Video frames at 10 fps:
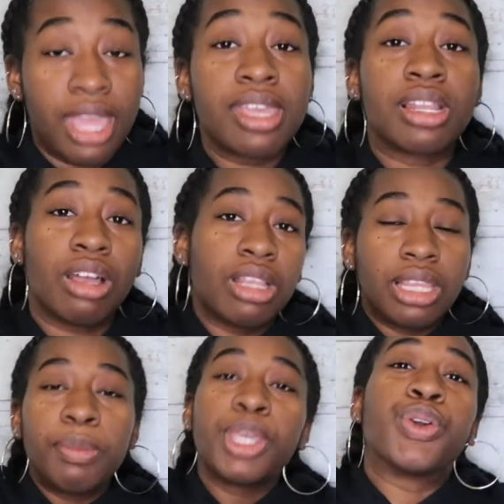it
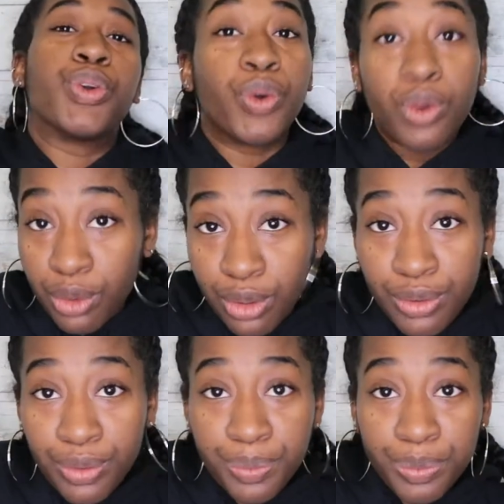let me google
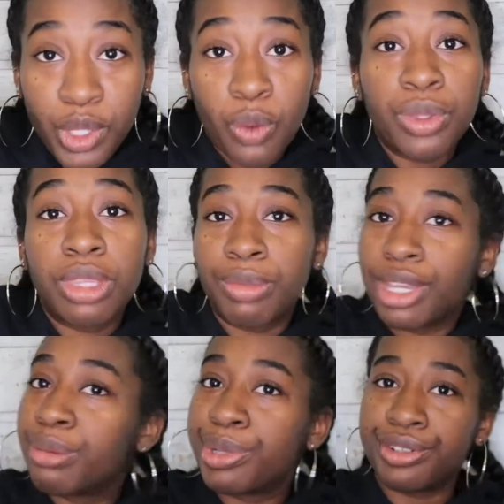what the
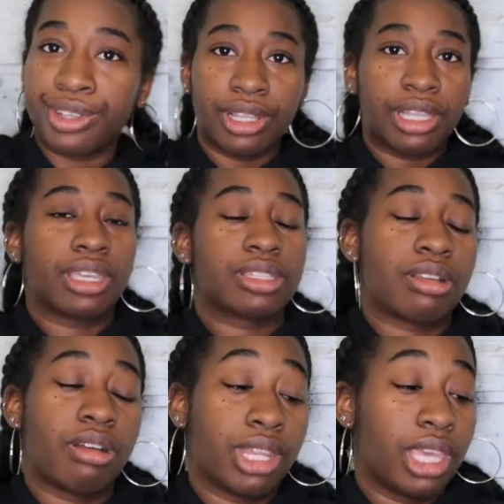bigger bone in your leg is
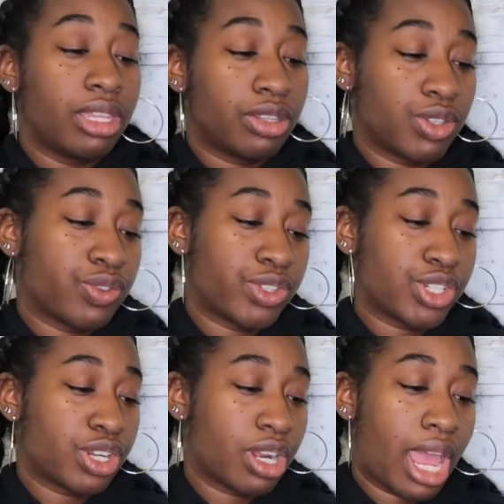called he knows for
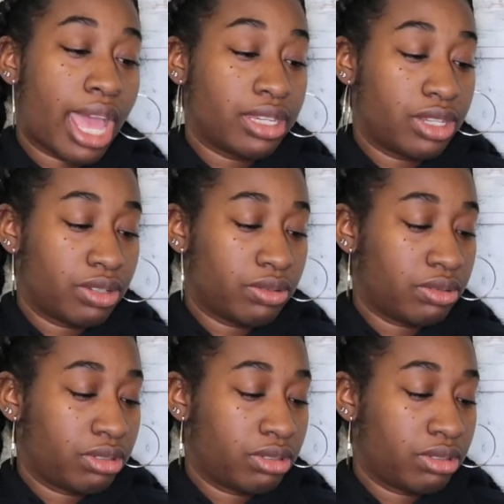sure I don't